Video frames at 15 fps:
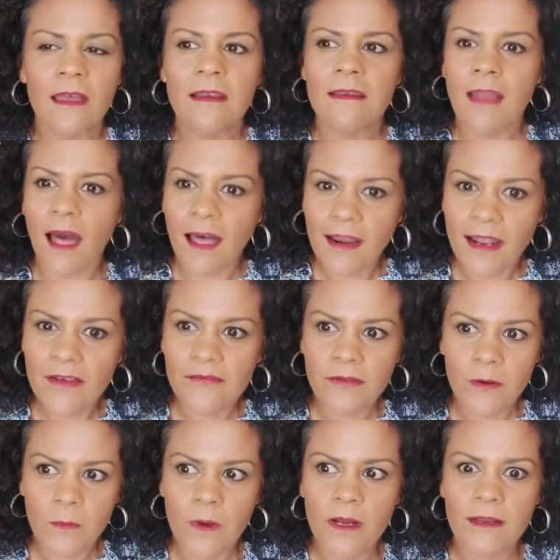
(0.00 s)
Not
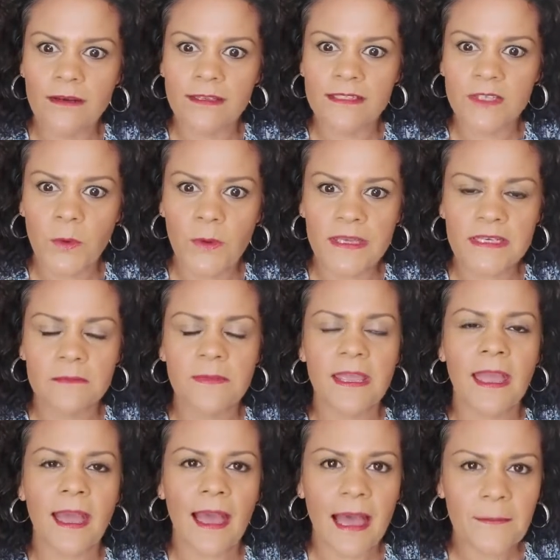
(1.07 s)
everyone is going to be
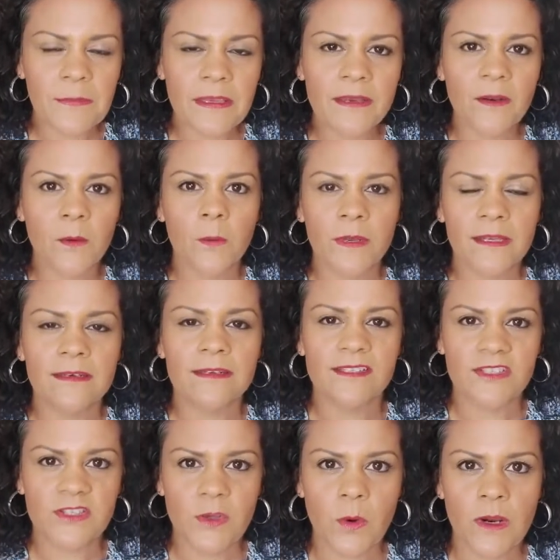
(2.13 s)
happy to
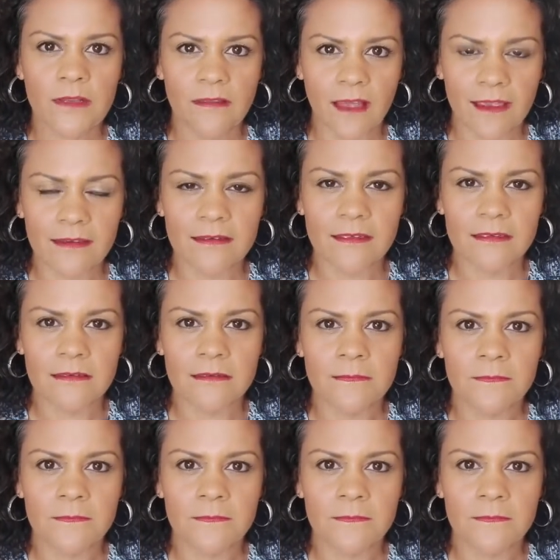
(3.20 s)
witness your light.